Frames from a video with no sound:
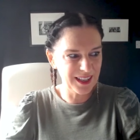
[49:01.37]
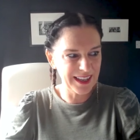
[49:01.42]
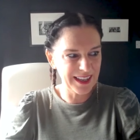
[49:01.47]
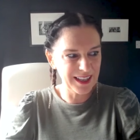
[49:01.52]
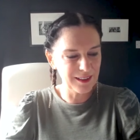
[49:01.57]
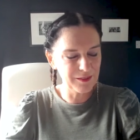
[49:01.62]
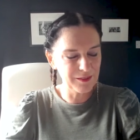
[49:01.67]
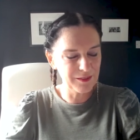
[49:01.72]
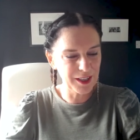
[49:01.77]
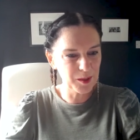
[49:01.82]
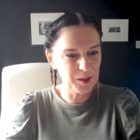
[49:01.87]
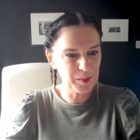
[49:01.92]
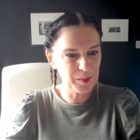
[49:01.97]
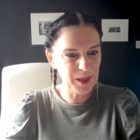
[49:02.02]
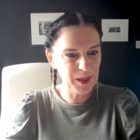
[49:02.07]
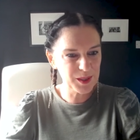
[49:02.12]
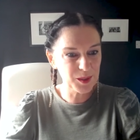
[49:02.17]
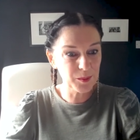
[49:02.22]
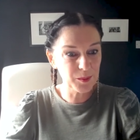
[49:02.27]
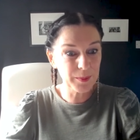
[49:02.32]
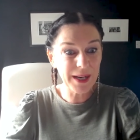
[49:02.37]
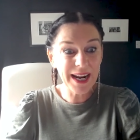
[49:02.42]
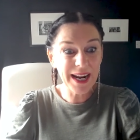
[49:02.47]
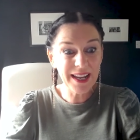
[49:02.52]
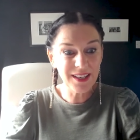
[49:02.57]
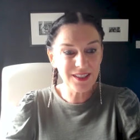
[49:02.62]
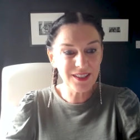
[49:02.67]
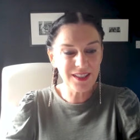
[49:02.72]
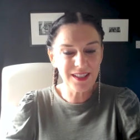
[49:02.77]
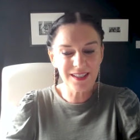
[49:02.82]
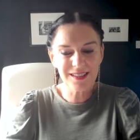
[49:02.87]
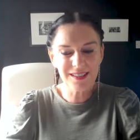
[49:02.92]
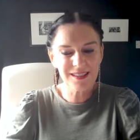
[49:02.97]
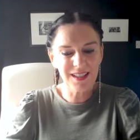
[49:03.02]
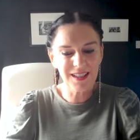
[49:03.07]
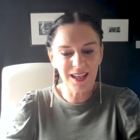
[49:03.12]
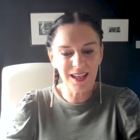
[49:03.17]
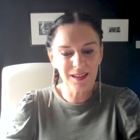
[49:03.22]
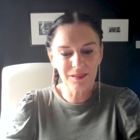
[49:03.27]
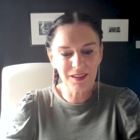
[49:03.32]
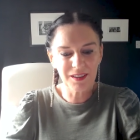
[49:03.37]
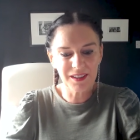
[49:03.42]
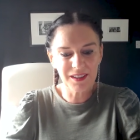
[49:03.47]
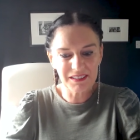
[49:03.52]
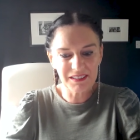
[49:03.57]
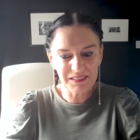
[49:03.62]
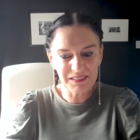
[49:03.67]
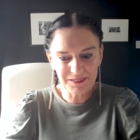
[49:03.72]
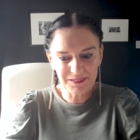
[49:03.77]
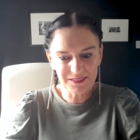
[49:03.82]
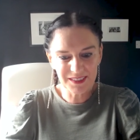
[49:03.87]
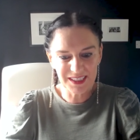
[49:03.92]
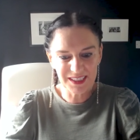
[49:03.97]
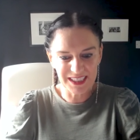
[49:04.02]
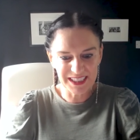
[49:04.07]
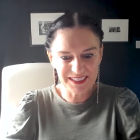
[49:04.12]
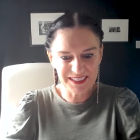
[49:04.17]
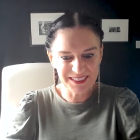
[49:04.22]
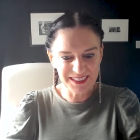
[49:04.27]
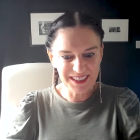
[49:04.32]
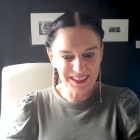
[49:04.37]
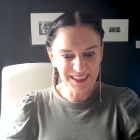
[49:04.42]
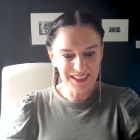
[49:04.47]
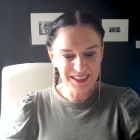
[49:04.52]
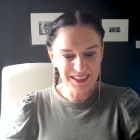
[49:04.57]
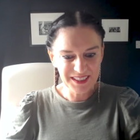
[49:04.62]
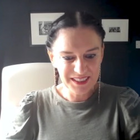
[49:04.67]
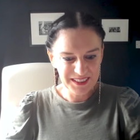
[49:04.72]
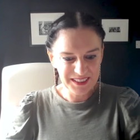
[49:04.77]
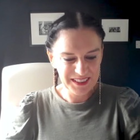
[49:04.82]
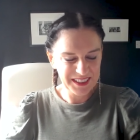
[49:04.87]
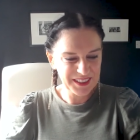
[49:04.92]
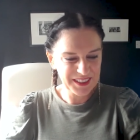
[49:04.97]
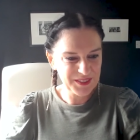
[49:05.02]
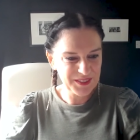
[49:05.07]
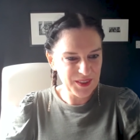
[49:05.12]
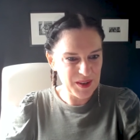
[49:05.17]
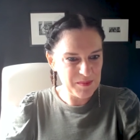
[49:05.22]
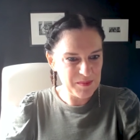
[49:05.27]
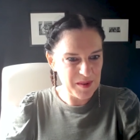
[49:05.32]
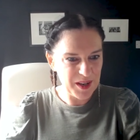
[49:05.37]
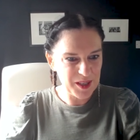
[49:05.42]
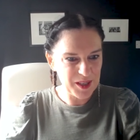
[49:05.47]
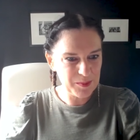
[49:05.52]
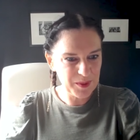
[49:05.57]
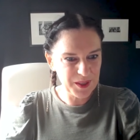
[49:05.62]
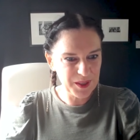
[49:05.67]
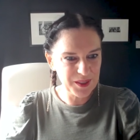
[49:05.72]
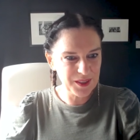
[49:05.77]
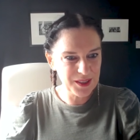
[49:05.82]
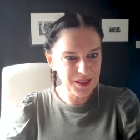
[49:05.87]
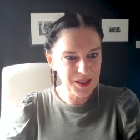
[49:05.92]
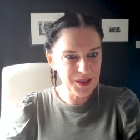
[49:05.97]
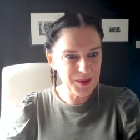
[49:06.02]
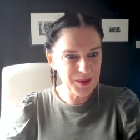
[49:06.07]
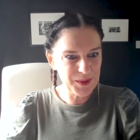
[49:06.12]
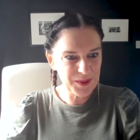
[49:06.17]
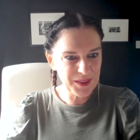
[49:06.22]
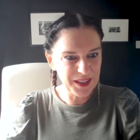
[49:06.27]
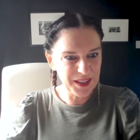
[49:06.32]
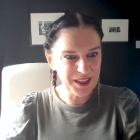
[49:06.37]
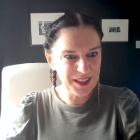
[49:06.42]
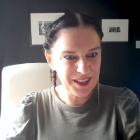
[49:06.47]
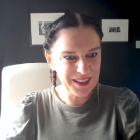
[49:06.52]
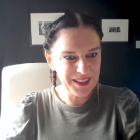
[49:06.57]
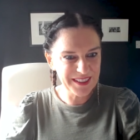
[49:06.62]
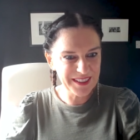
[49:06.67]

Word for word: elevate your personal brand. And it's like, well, you know, thanks very much, but no, thank you.